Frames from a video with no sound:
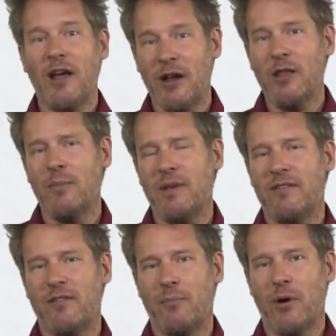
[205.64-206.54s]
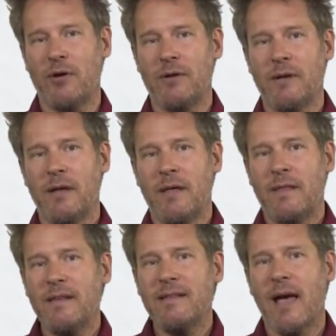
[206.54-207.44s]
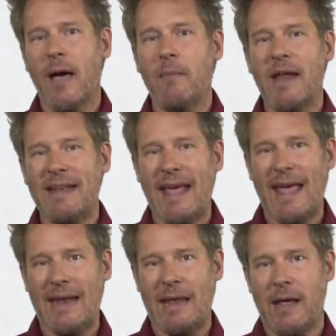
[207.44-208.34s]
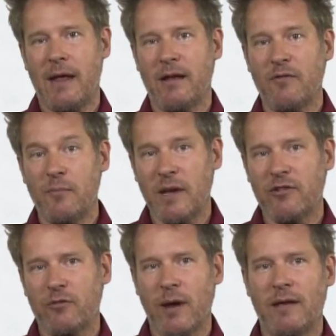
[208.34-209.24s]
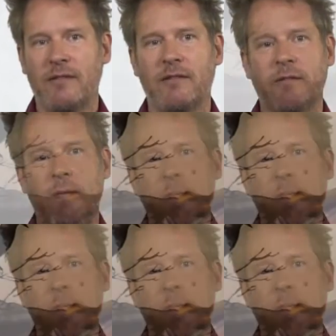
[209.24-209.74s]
another beast of burden, this time dead and of mixed race.